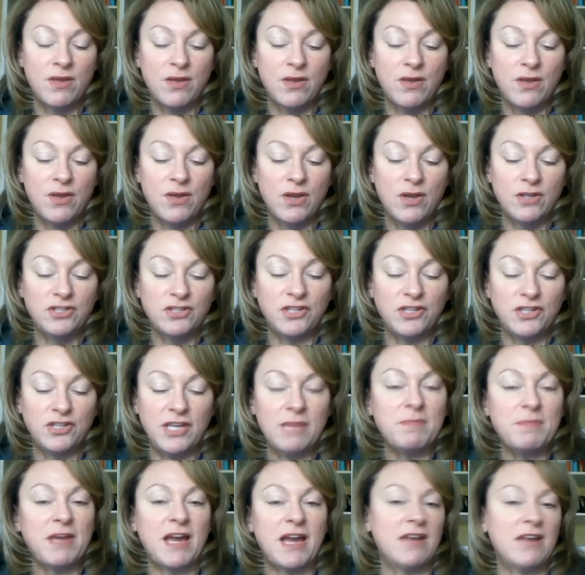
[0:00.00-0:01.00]
keep
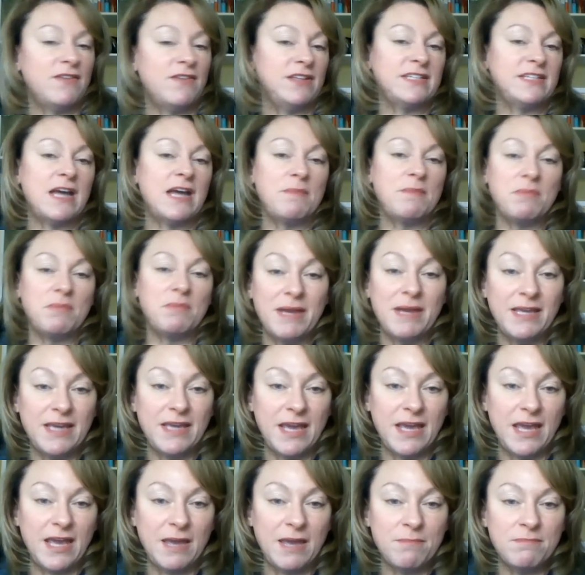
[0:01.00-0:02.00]
me kind of on top of my
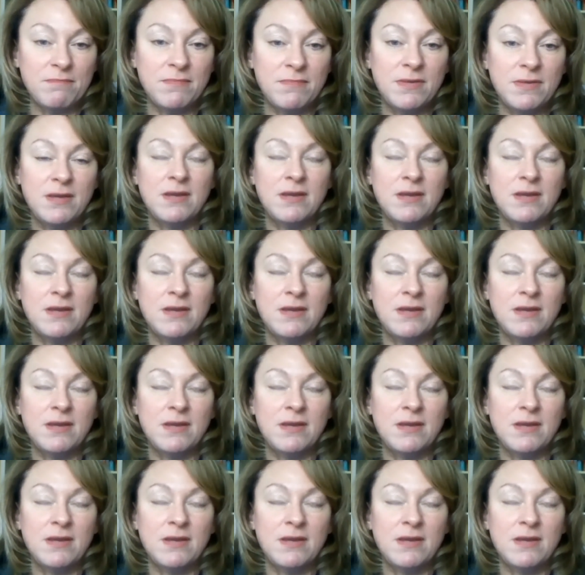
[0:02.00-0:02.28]
game.